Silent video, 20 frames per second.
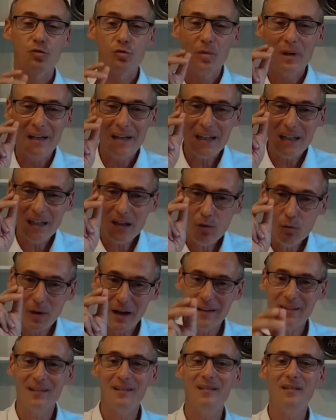really
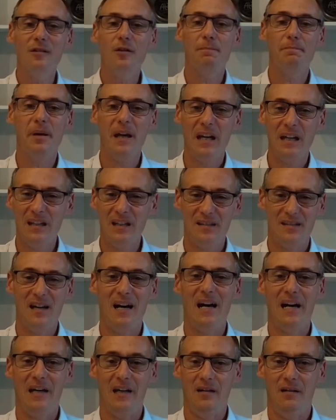when the pain is
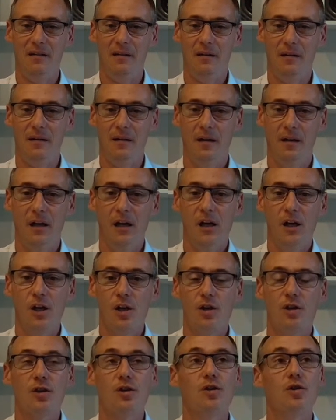high.
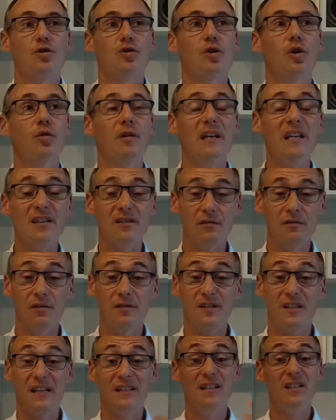Mm. So either
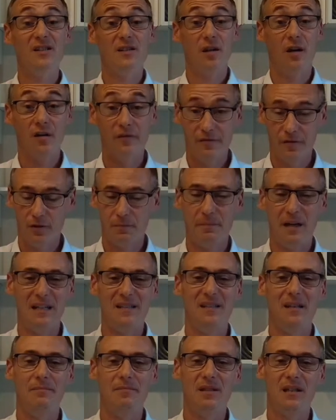they discovered by
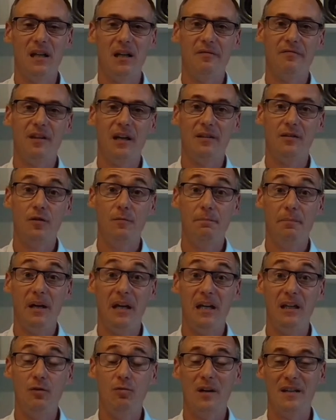themselves that the
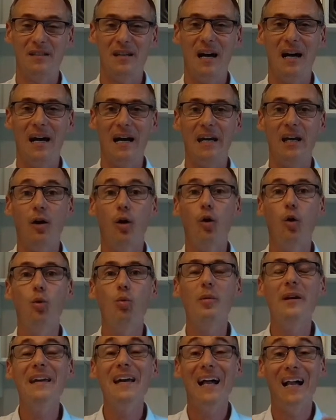pain was high, or
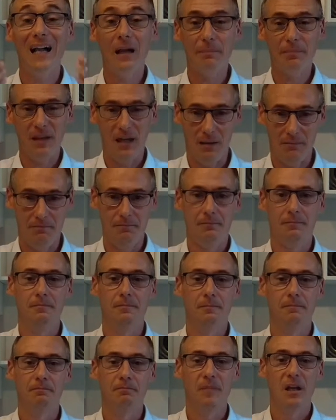we help them
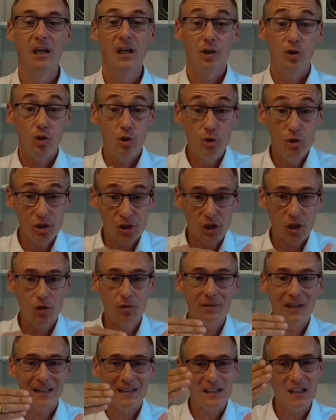to
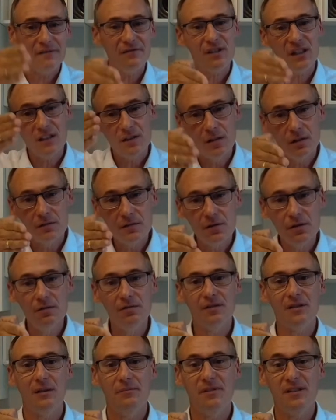show that if they don't do
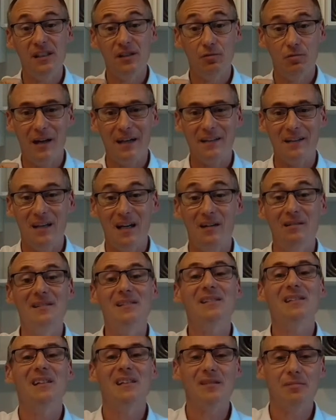something right now in
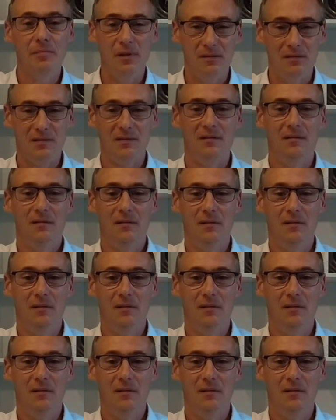6 months,